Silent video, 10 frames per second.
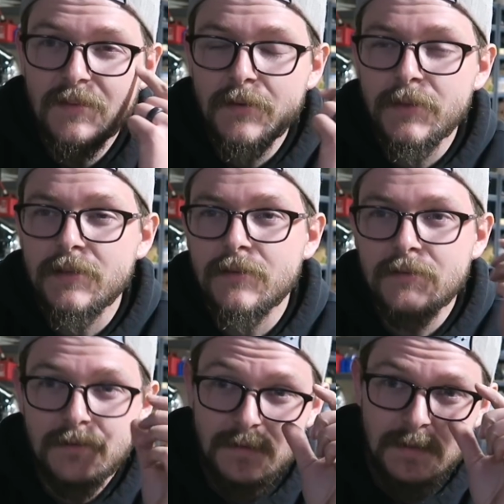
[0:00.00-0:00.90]
I mean,
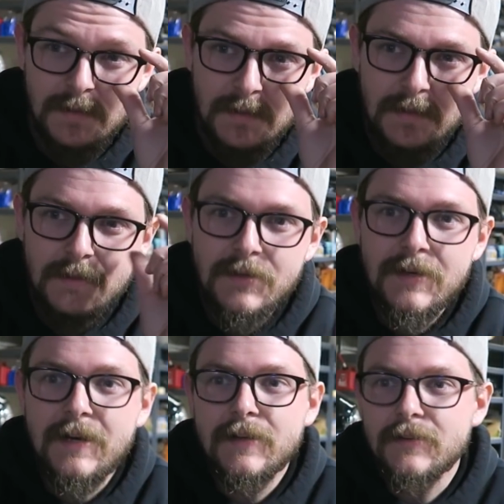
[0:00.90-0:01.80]

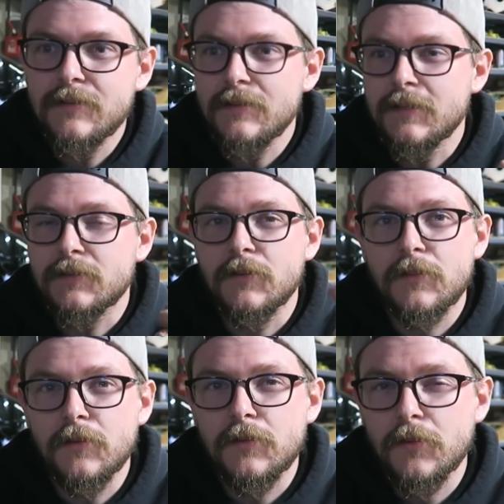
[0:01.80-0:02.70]
like the
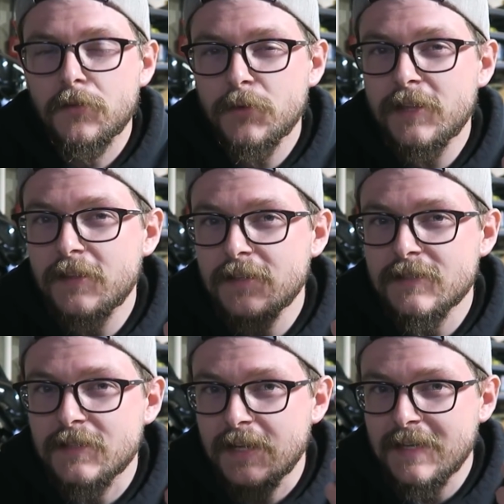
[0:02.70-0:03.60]
three
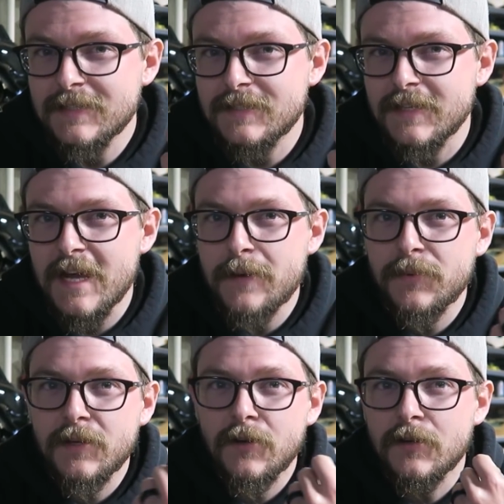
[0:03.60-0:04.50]
things that I see
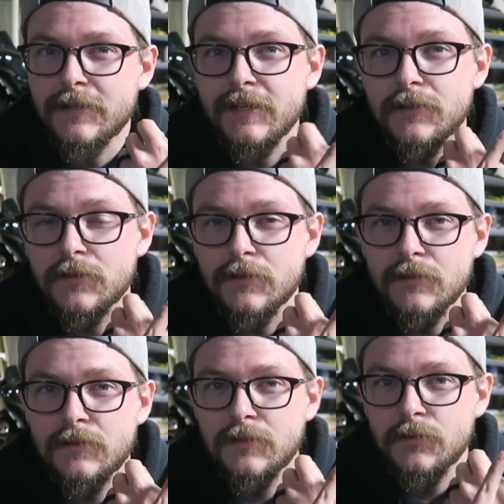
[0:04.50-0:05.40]
happening are
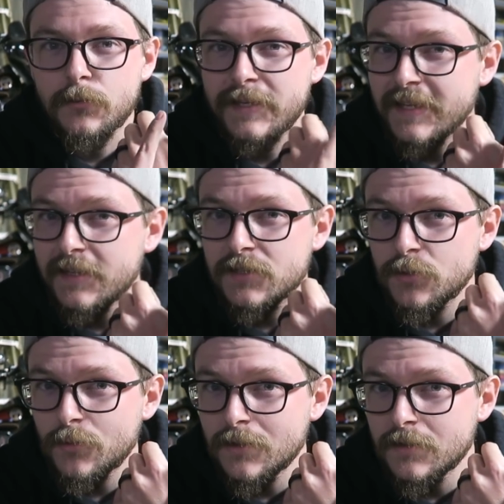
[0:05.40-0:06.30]
either we get it to
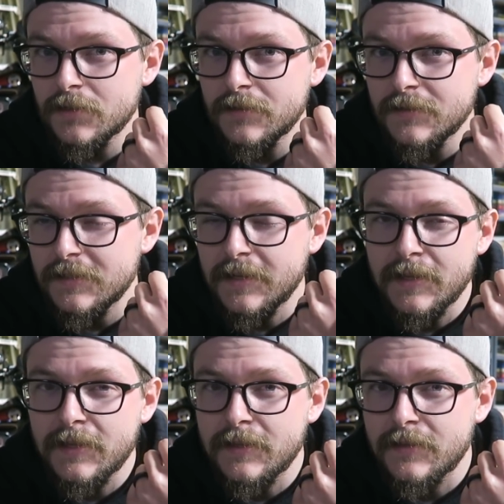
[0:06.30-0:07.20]
work
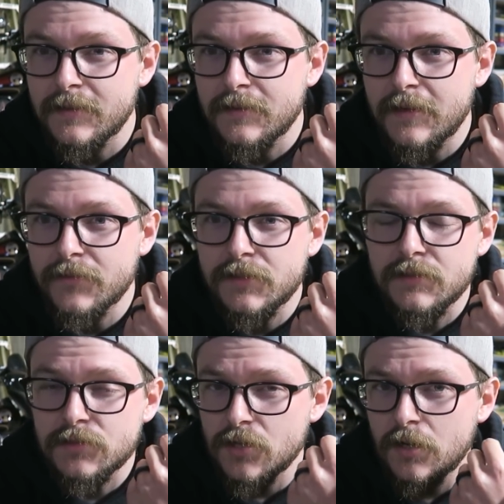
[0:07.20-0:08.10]
and
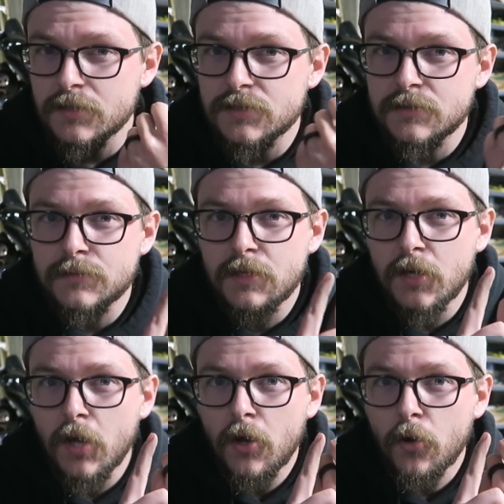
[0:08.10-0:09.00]
everything's awesome,
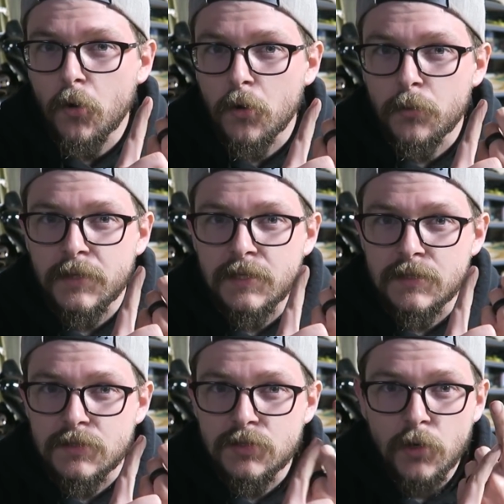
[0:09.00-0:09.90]
or we
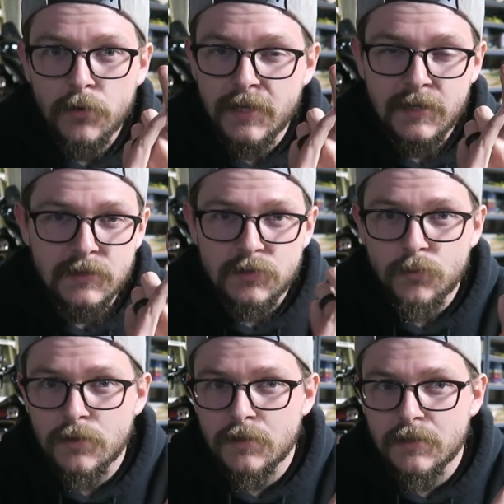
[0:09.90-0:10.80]
don't get it to
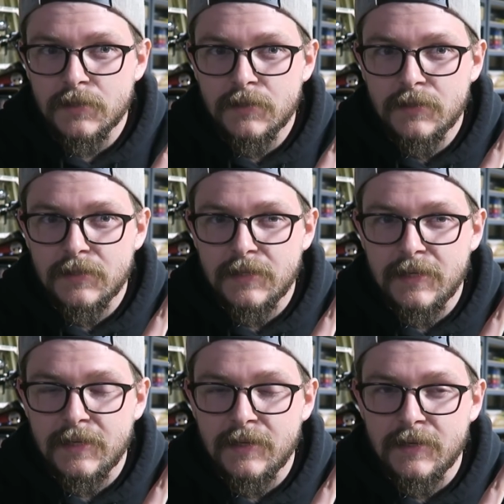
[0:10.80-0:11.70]
work
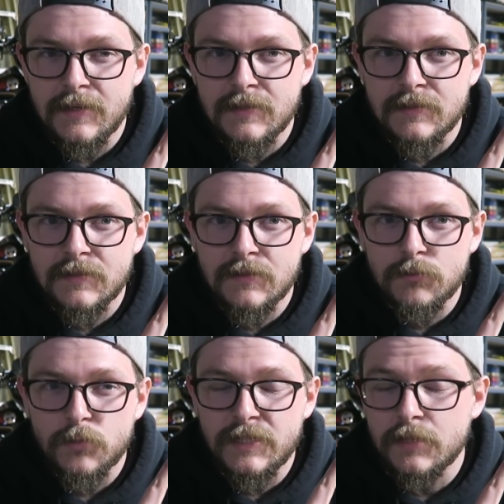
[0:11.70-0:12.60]
and
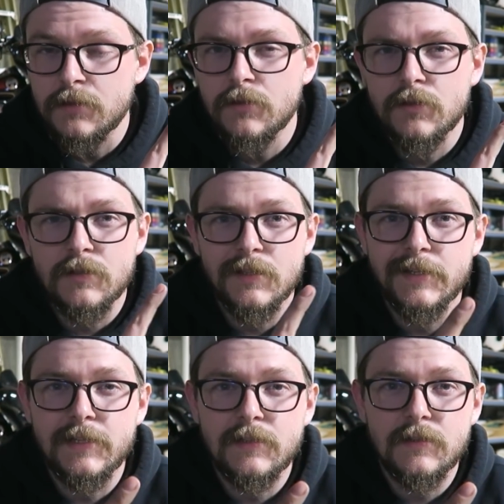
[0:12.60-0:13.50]
we look
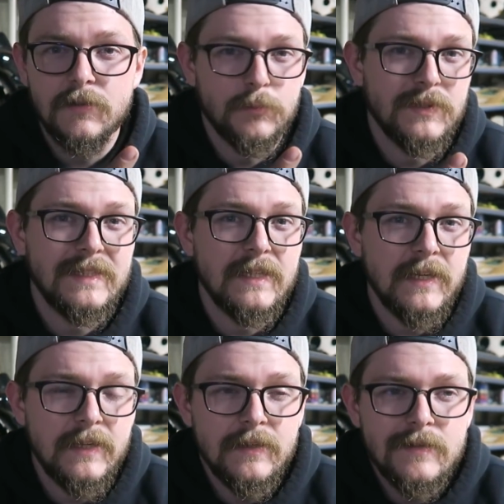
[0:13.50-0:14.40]
like complete
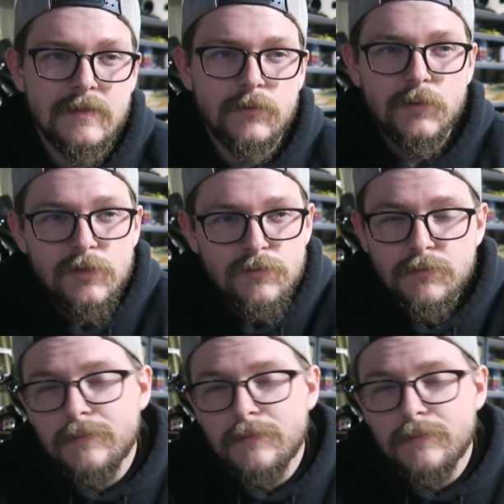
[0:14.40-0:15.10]
idiots, which